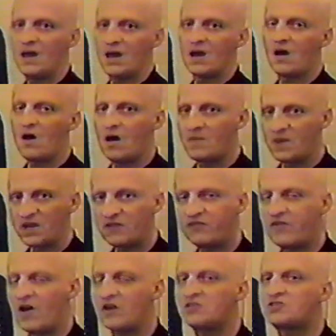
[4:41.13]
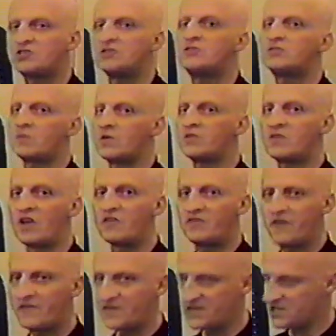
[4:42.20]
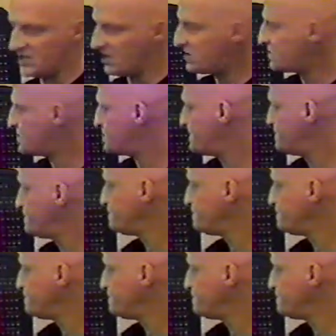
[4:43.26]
and harmonic function 256.